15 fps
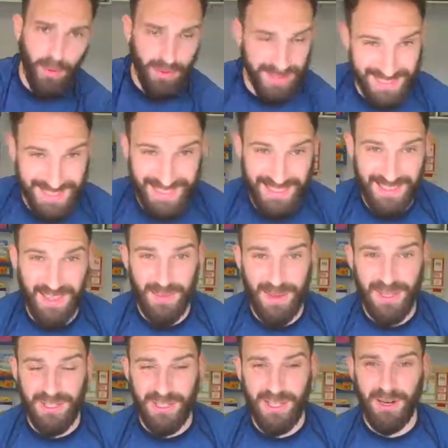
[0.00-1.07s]
the seat that I'm
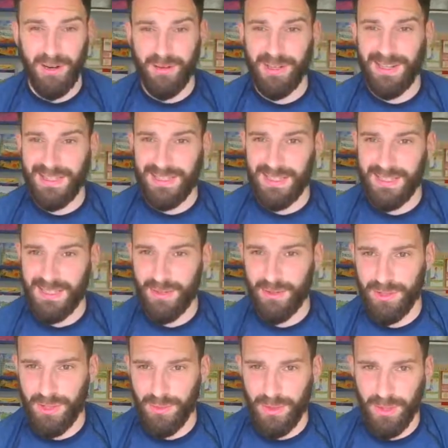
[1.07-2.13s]
actually currently sitting on
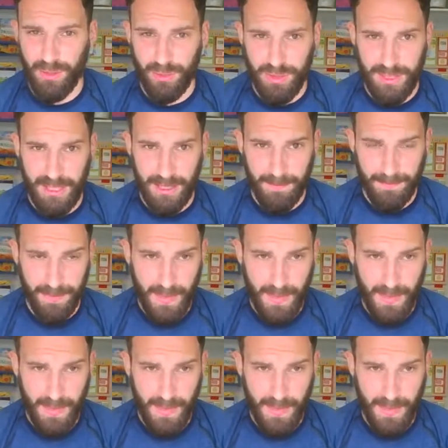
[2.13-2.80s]
so we can all see it.